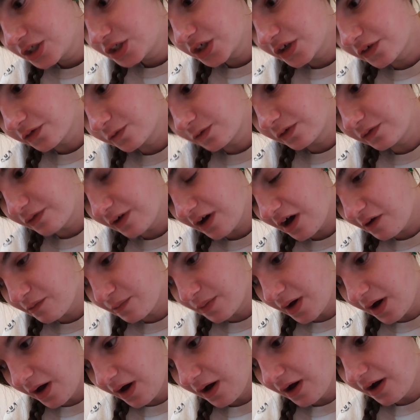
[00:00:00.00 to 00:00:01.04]
chuffed with what I
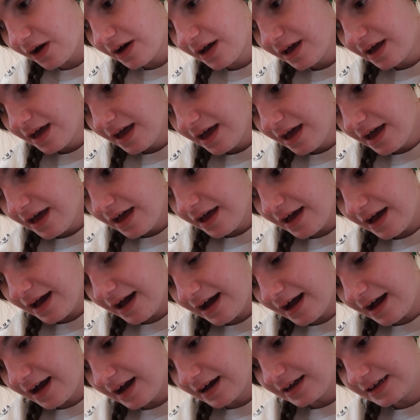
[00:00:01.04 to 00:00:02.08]
bought.
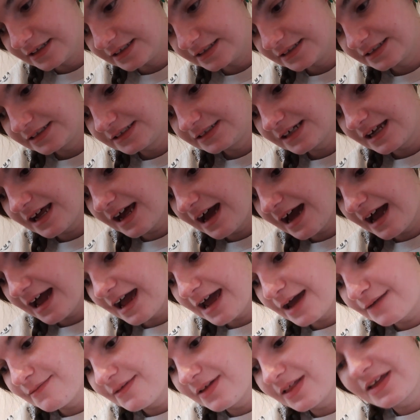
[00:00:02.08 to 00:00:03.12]
And
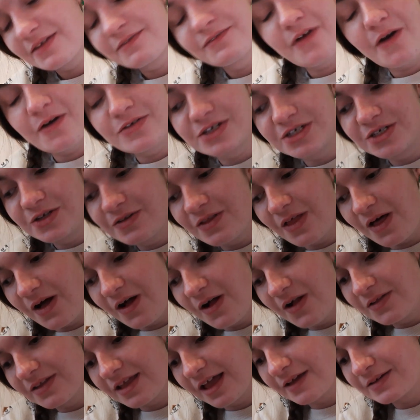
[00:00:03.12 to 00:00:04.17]
I'm looking forward to doing the
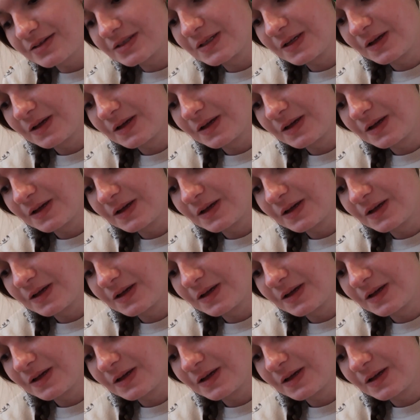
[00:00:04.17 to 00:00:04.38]
haul now,